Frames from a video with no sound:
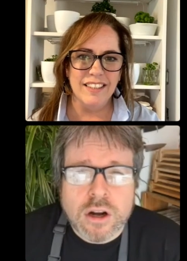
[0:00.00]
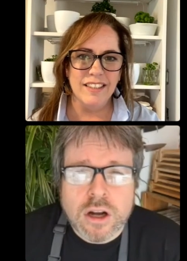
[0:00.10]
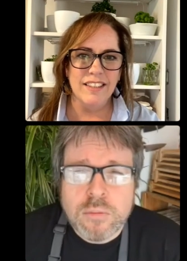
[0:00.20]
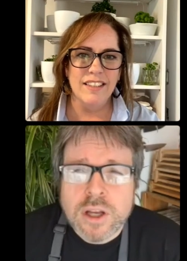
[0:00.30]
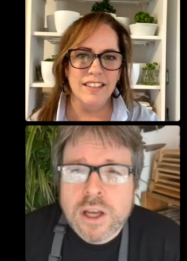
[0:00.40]

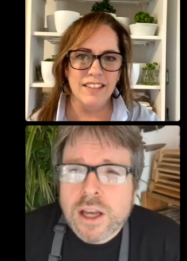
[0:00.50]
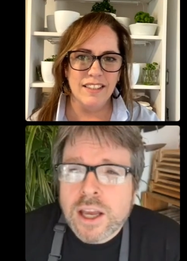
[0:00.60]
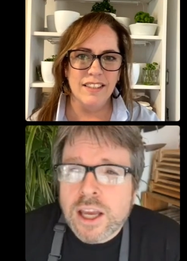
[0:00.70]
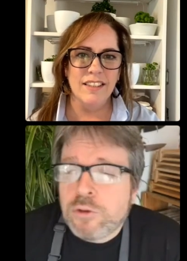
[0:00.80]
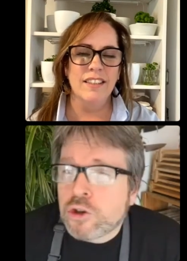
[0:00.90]
Speaker 1: If you're
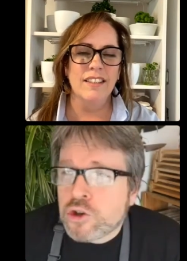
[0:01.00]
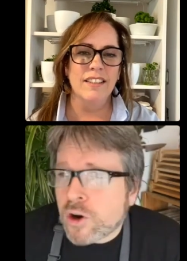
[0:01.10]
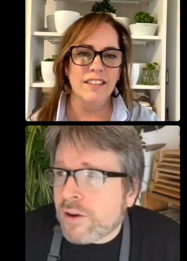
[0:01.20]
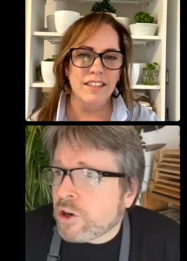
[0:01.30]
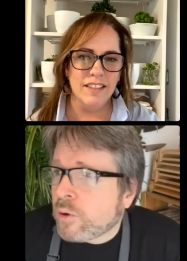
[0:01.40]
driving
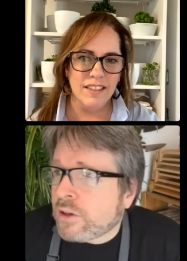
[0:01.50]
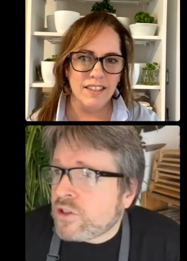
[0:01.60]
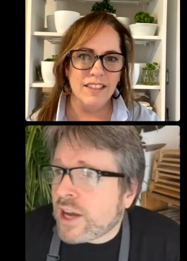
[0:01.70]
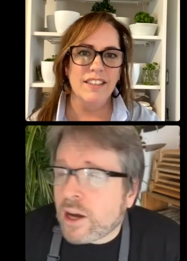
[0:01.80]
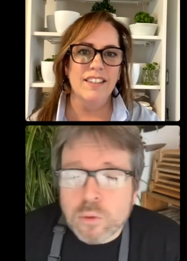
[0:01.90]
around town, we're
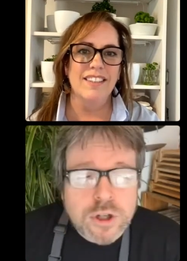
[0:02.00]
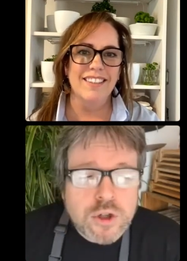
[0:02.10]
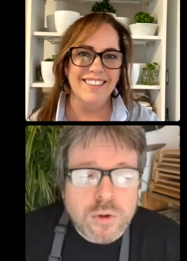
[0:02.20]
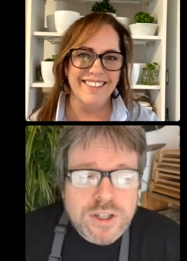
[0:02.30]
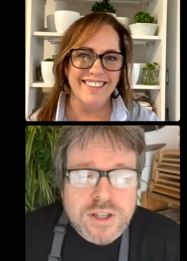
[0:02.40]
at
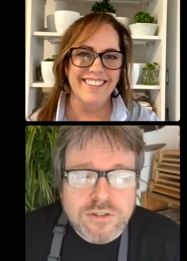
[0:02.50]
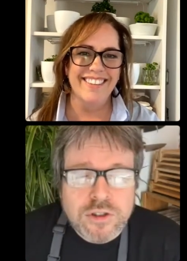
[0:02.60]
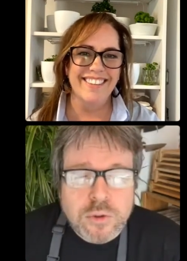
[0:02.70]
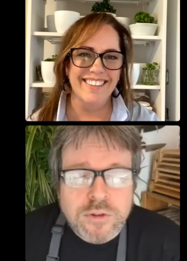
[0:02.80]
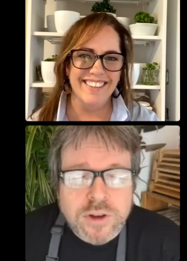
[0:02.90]

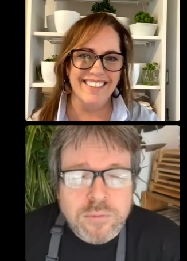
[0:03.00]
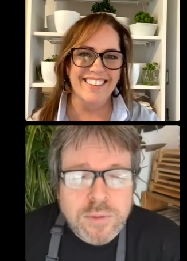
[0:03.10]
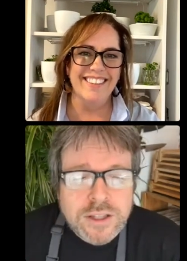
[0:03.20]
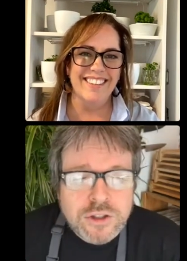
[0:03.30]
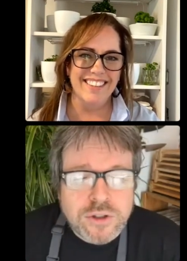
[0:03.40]
2725 Main Street
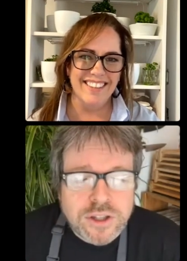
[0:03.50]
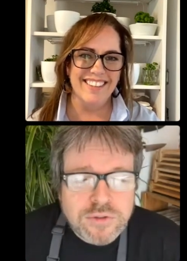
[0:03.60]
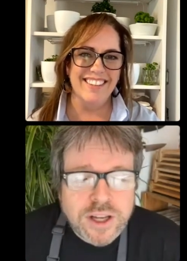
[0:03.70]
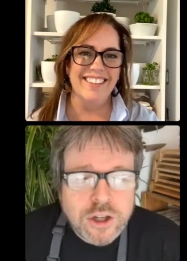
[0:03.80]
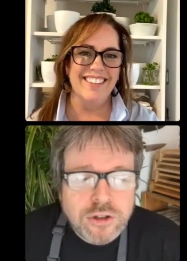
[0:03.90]
in
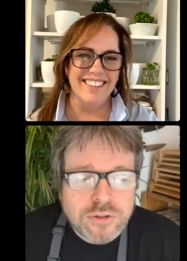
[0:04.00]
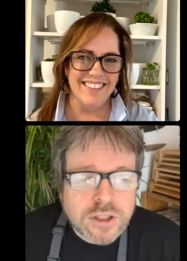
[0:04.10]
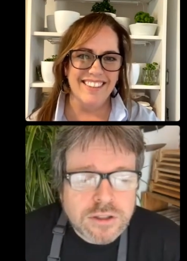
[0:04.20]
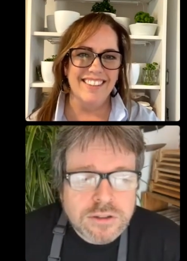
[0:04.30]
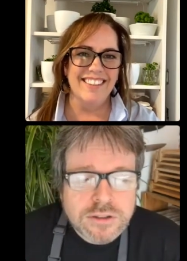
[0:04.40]
Vancouver.
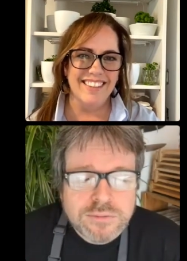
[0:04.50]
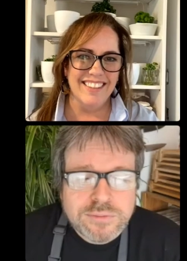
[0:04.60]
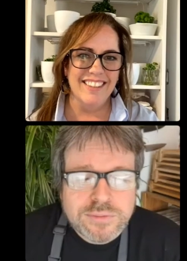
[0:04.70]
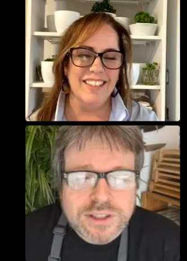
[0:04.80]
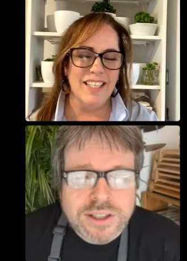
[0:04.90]

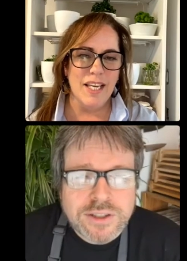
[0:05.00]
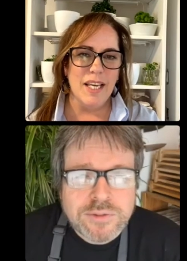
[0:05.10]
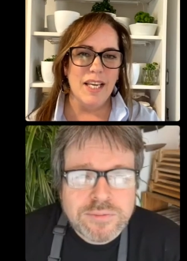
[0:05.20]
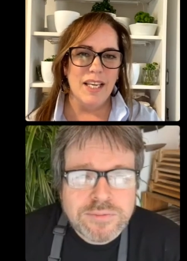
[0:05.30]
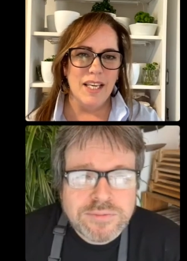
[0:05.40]
So
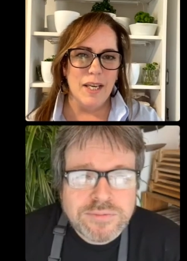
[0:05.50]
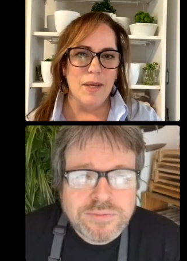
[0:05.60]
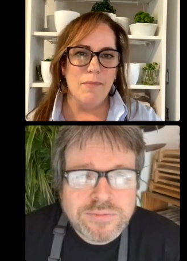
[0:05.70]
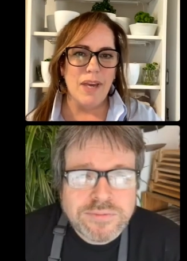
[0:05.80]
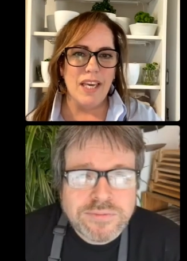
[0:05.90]
Speaker 2: Main
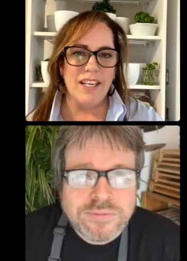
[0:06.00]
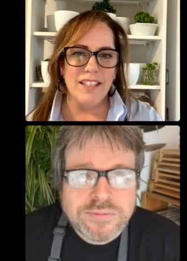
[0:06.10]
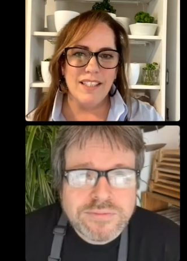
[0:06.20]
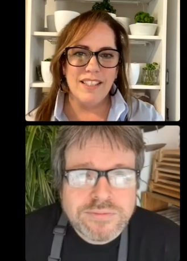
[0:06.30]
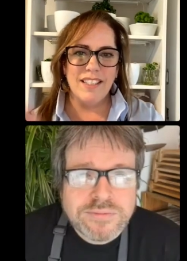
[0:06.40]
and
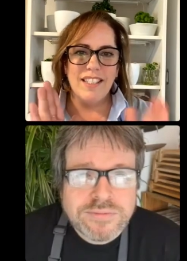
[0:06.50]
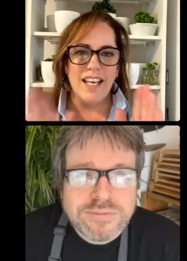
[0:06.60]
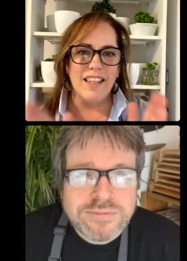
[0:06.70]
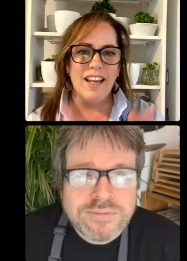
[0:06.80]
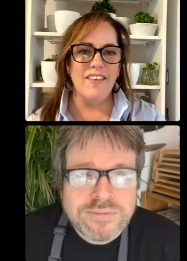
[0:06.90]
10th,
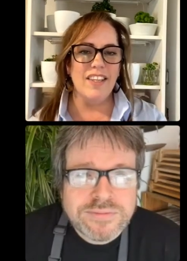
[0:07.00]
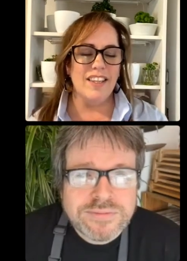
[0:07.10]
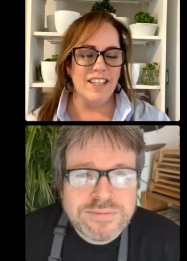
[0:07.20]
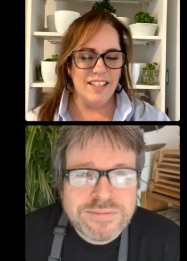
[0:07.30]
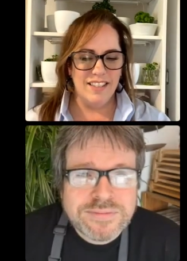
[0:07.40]
11th.
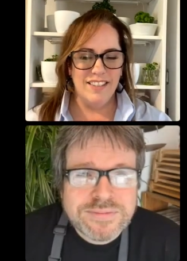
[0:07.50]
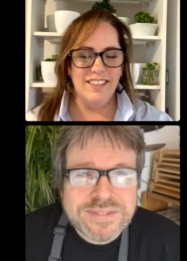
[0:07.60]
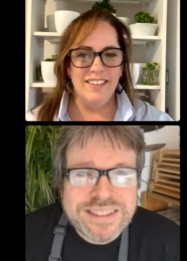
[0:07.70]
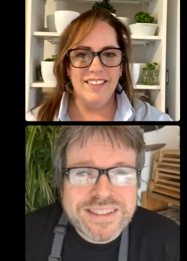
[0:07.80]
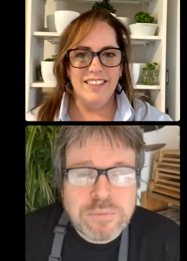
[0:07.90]

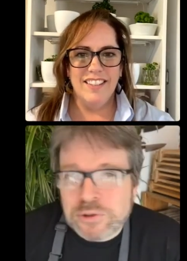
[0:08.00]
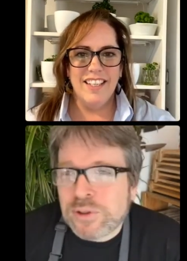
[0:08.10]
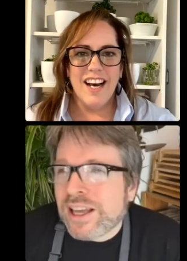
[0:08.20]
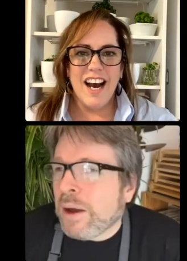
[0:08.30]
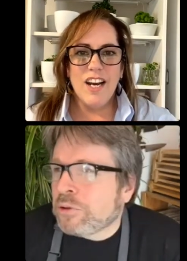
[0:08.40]
Speaker 1: Between yeah, no,
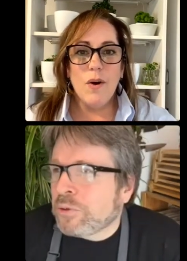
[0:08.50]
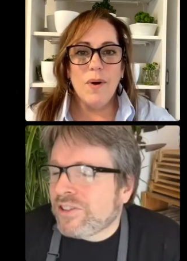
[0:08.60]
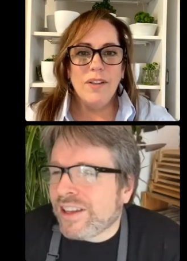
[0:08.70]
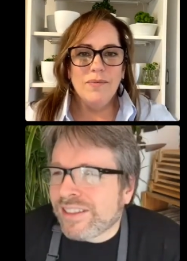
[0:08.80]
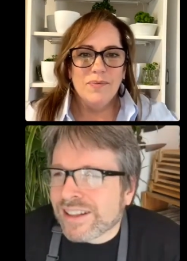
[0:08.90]
between 10th and
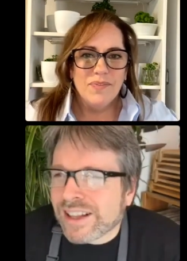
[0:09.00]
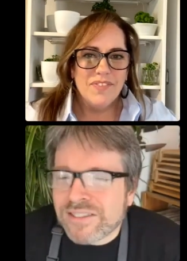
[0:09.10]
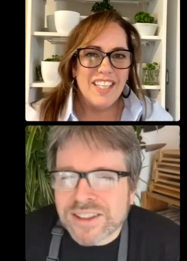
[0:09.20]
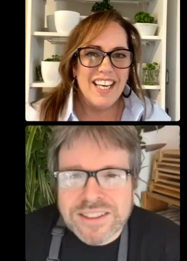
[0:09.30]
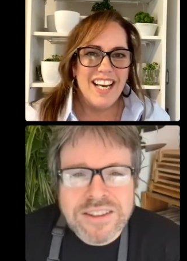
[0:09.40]
11th.
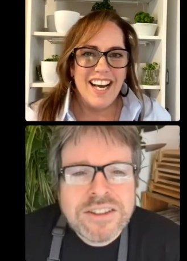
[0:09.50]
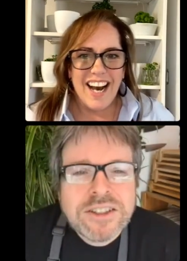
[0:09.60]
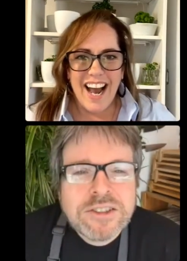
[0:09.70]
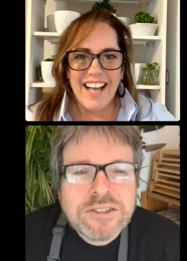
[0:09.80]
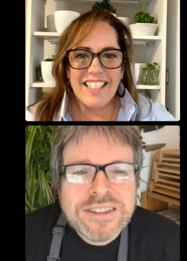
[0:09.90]
Speaker 2: I had to take
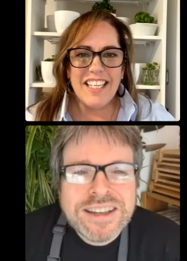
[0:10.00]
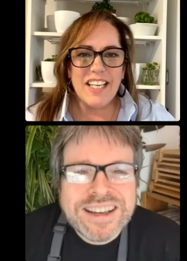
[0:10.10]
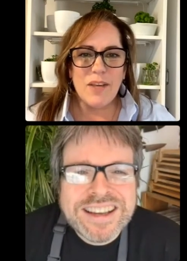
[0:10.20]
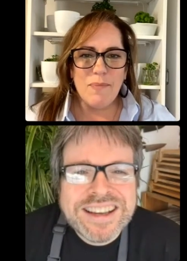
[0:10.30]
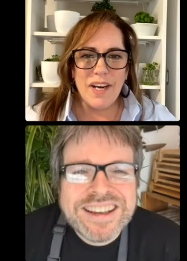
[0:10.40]
the bus
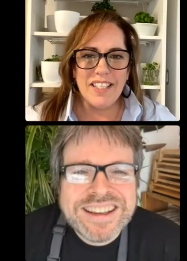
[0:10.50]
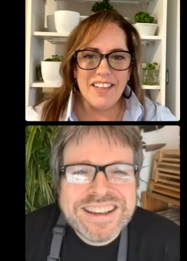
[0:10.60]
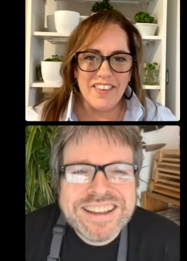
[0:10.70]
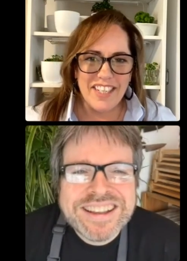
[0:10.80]
every day because it